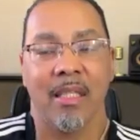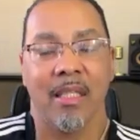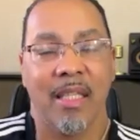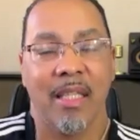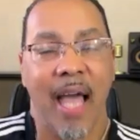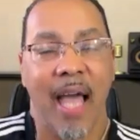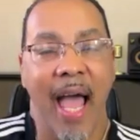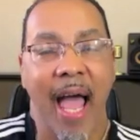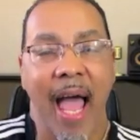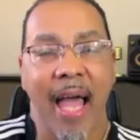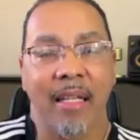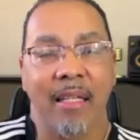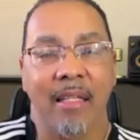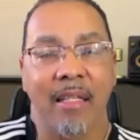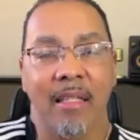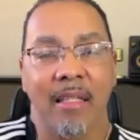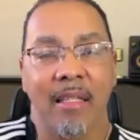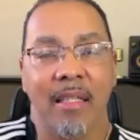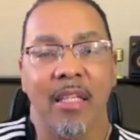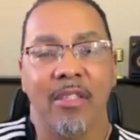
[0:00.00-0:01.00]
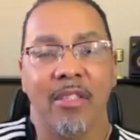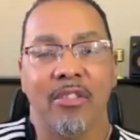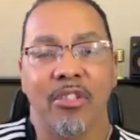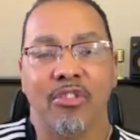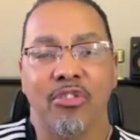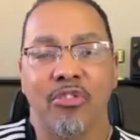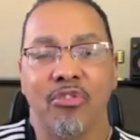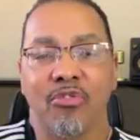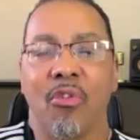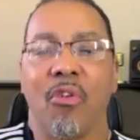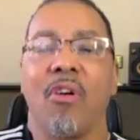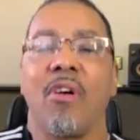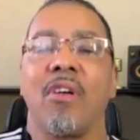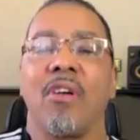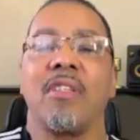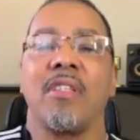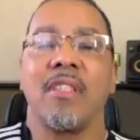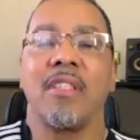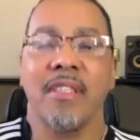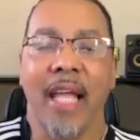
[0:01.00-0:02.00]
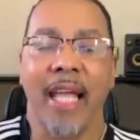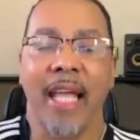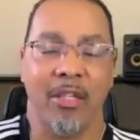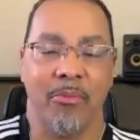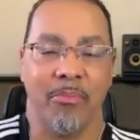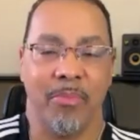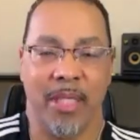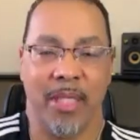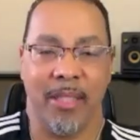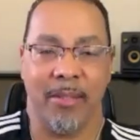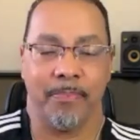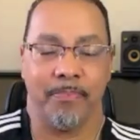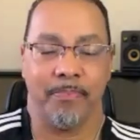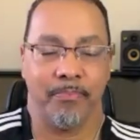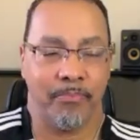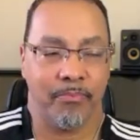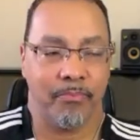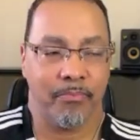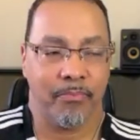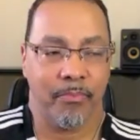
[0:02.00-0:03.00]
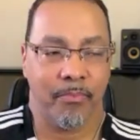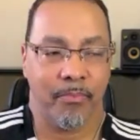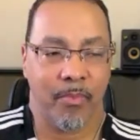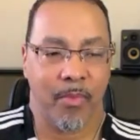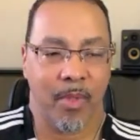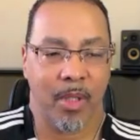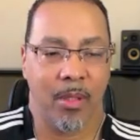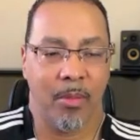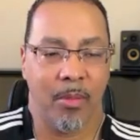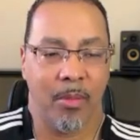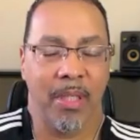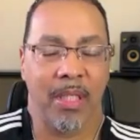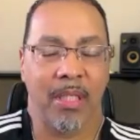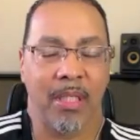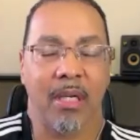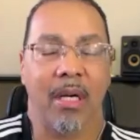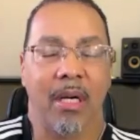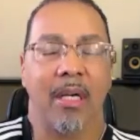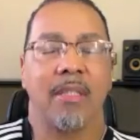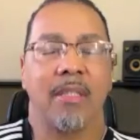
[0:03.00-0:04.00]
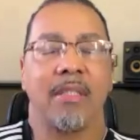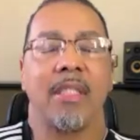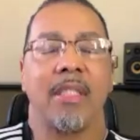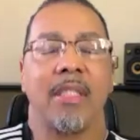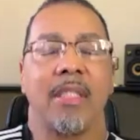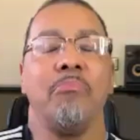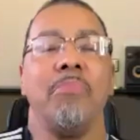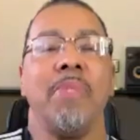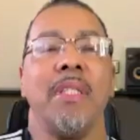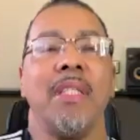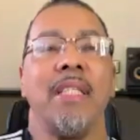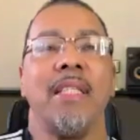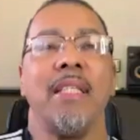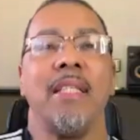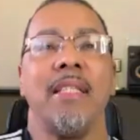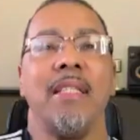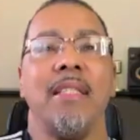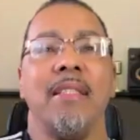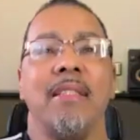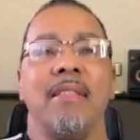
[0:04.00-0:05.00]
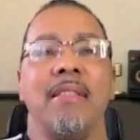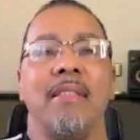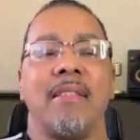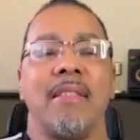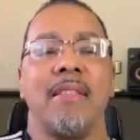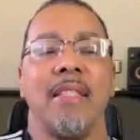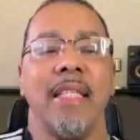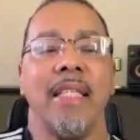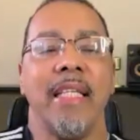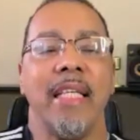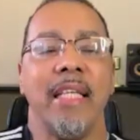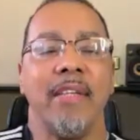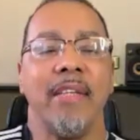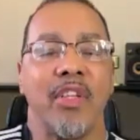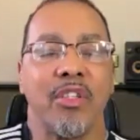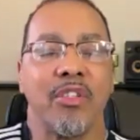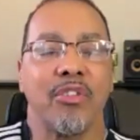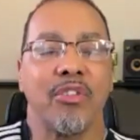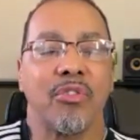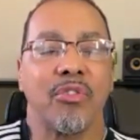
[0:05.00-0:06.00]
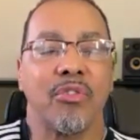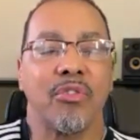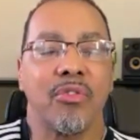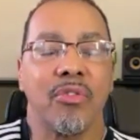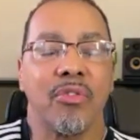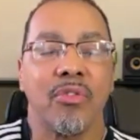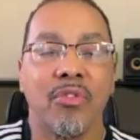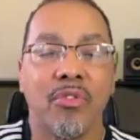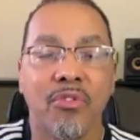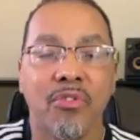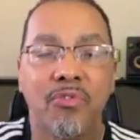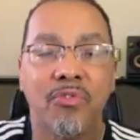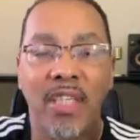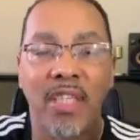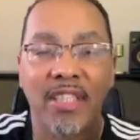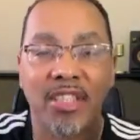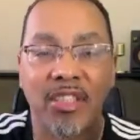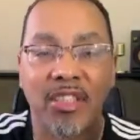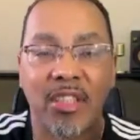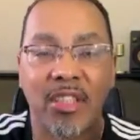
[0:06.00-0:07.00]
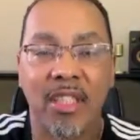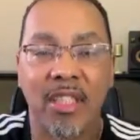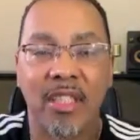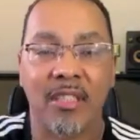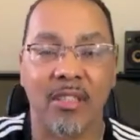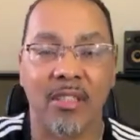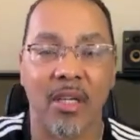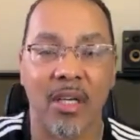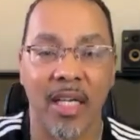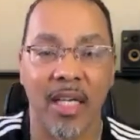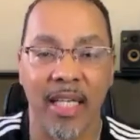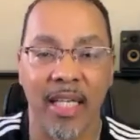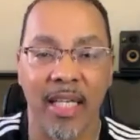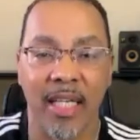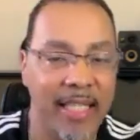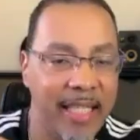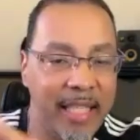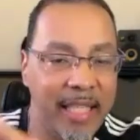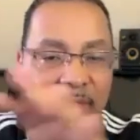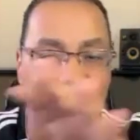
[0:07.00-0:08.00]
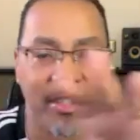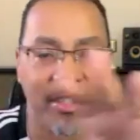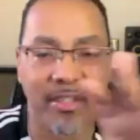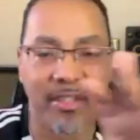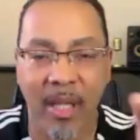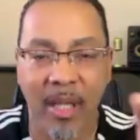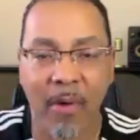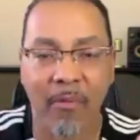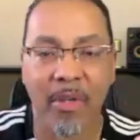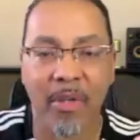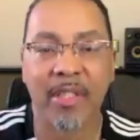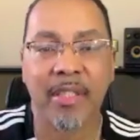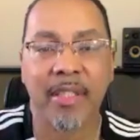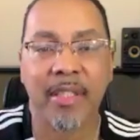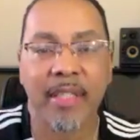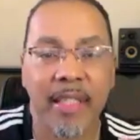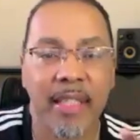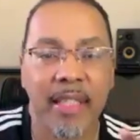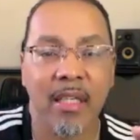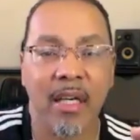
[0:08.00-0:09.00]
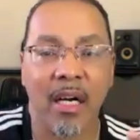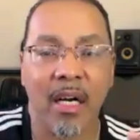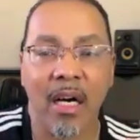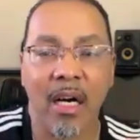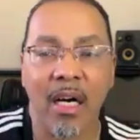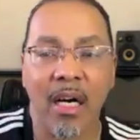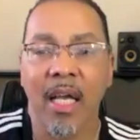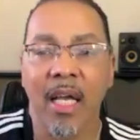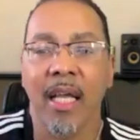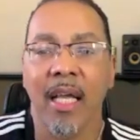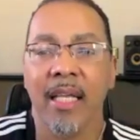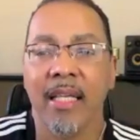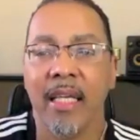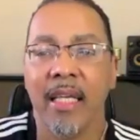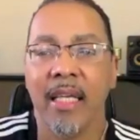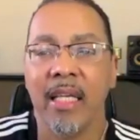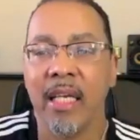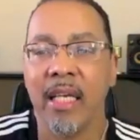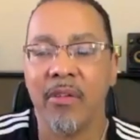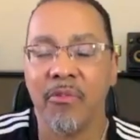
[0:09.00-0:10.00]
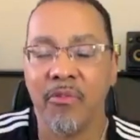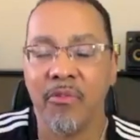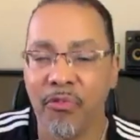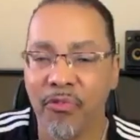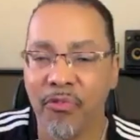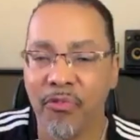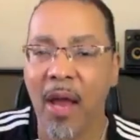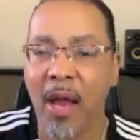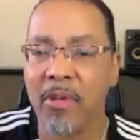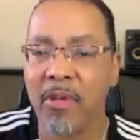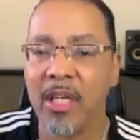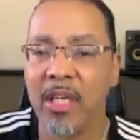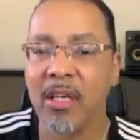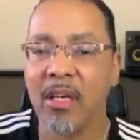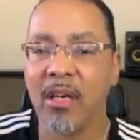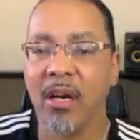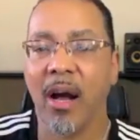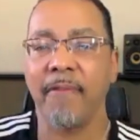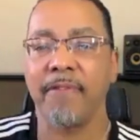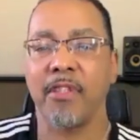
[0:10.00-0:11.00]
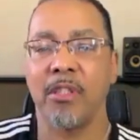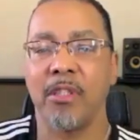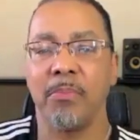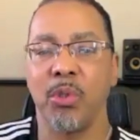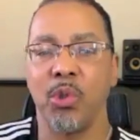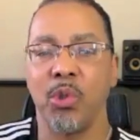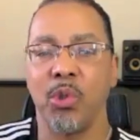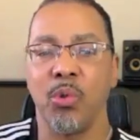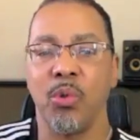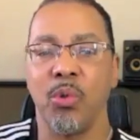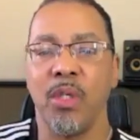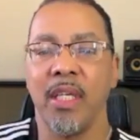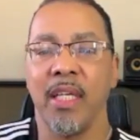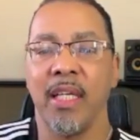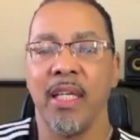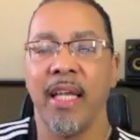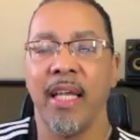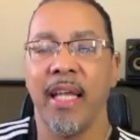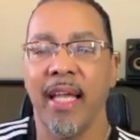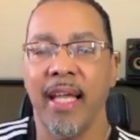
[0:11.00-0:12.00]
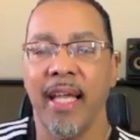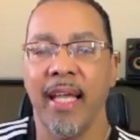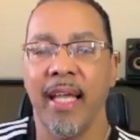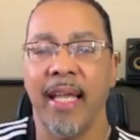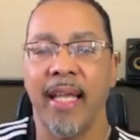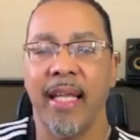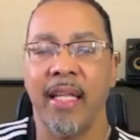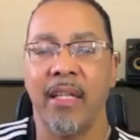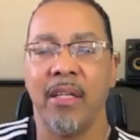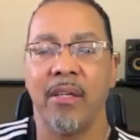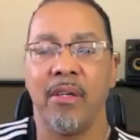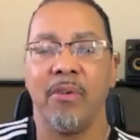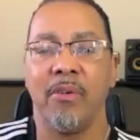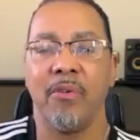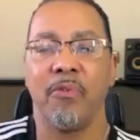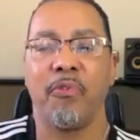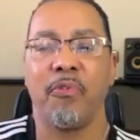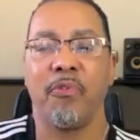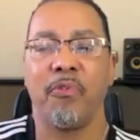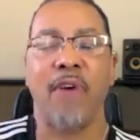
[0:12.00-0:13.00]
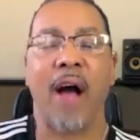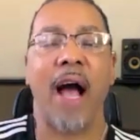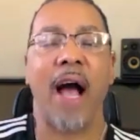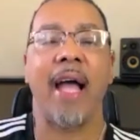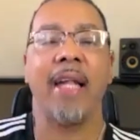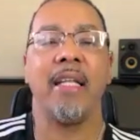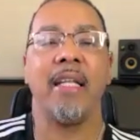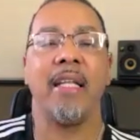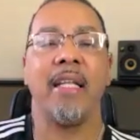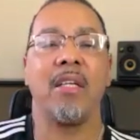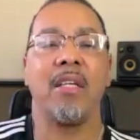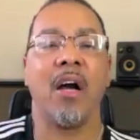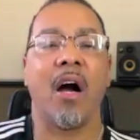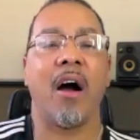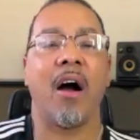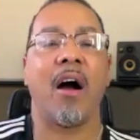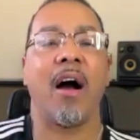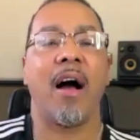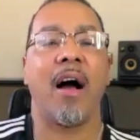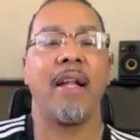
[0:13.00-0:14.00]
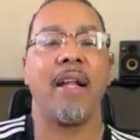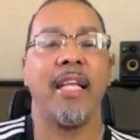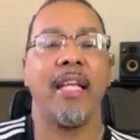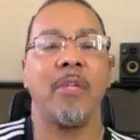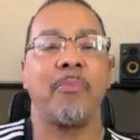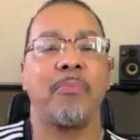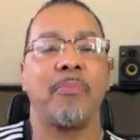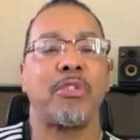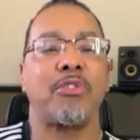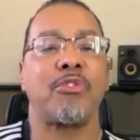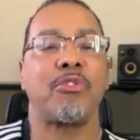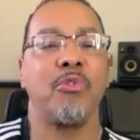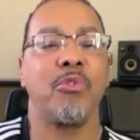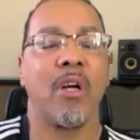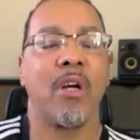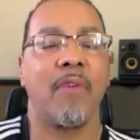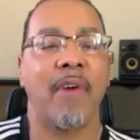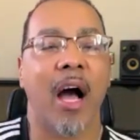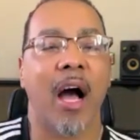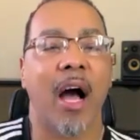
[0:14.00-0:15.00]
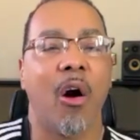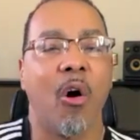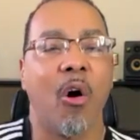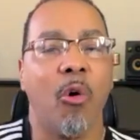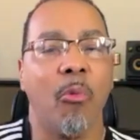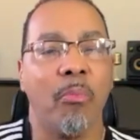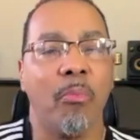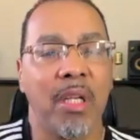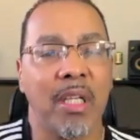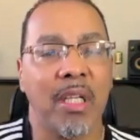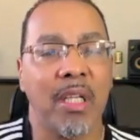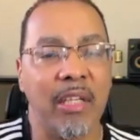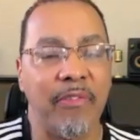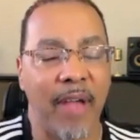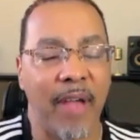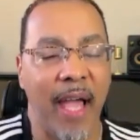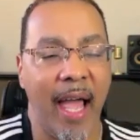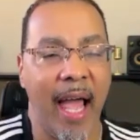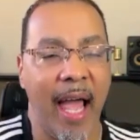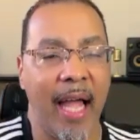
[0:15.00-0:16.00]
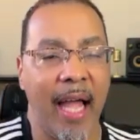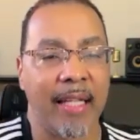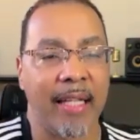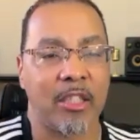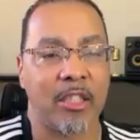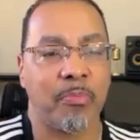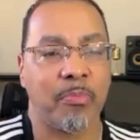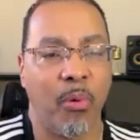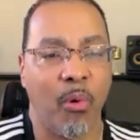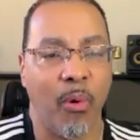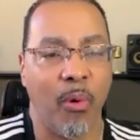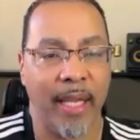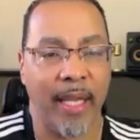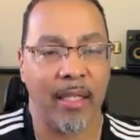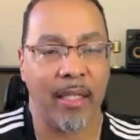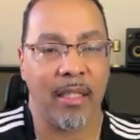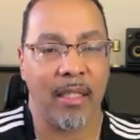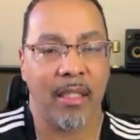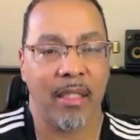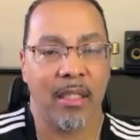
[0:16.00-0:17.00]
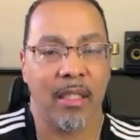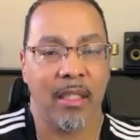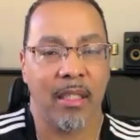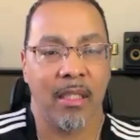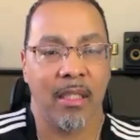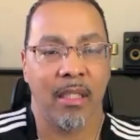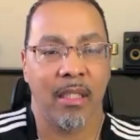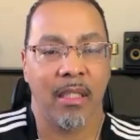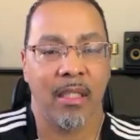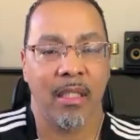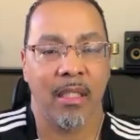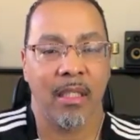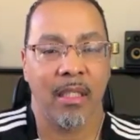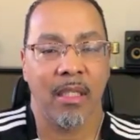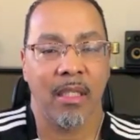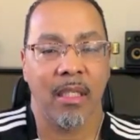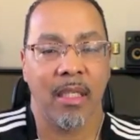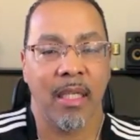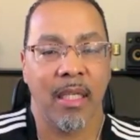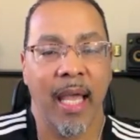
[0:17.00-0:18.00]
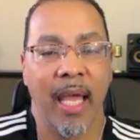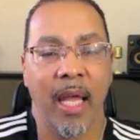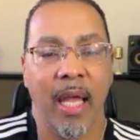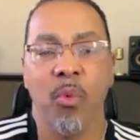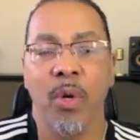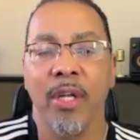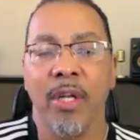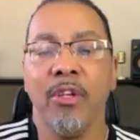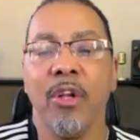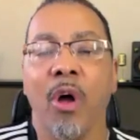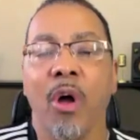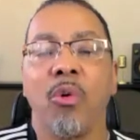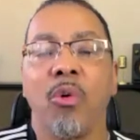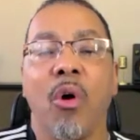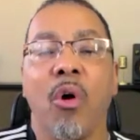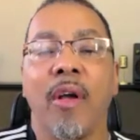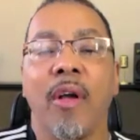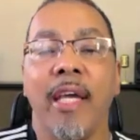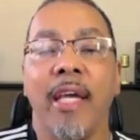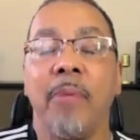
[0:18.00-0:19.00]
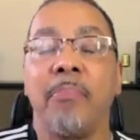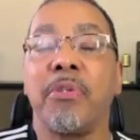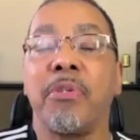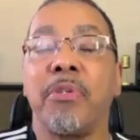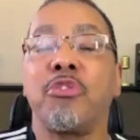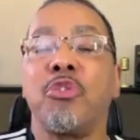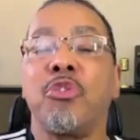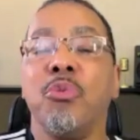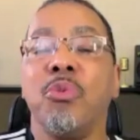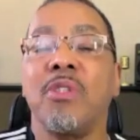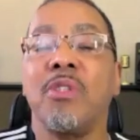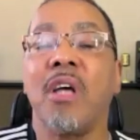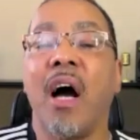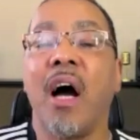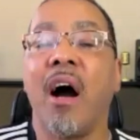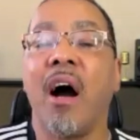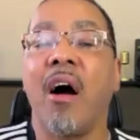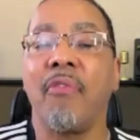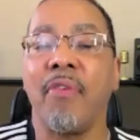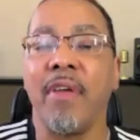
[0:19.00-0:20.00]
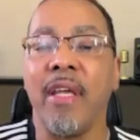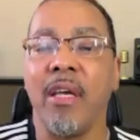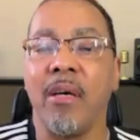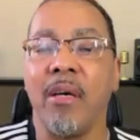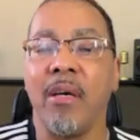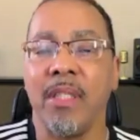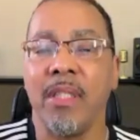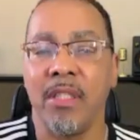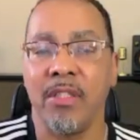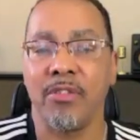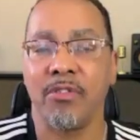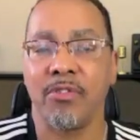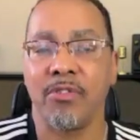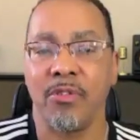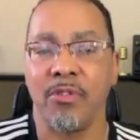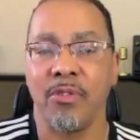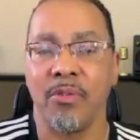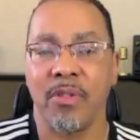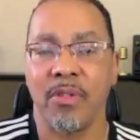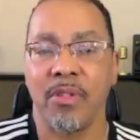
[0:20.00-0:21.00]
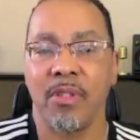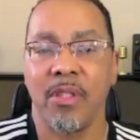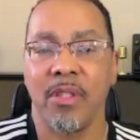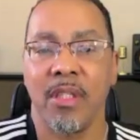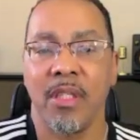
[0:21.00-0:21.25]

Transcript: That is a strong statement. because it means even Christians and even some of us here can get very comfortable in finding God in pursuit of our own belief at this point. And we're no longer in pursuit of him and his truth.